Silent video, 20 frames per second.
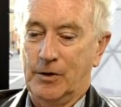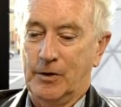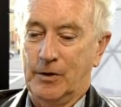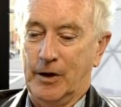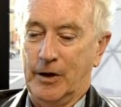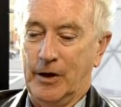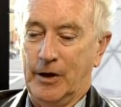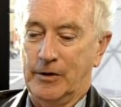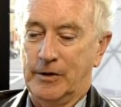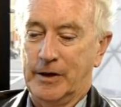
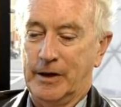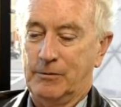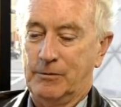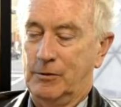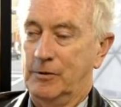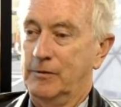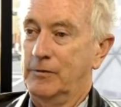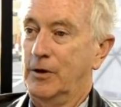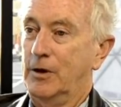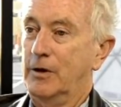And that
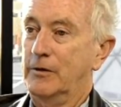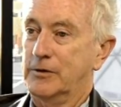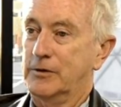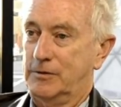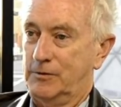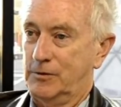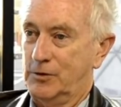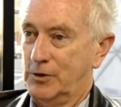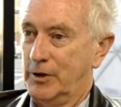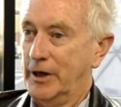involves
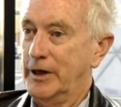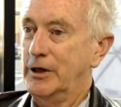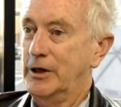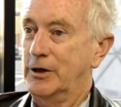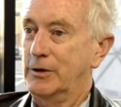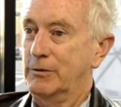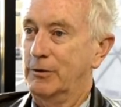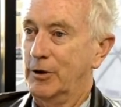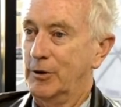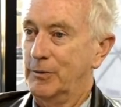training
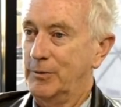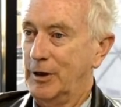your own